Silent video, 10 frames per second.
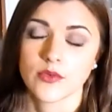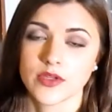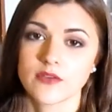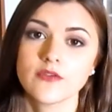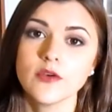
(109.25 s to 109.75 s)

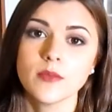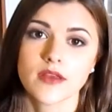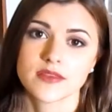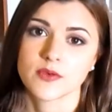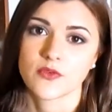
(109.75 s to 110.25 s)
only a few
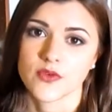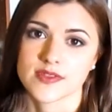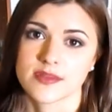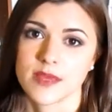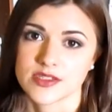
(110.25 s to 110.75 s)
months before the
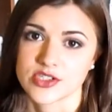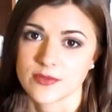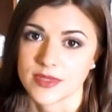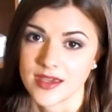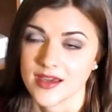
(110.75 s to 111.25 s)
semester
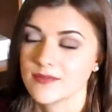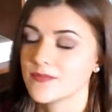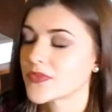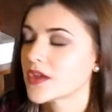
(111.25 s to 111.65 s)
began.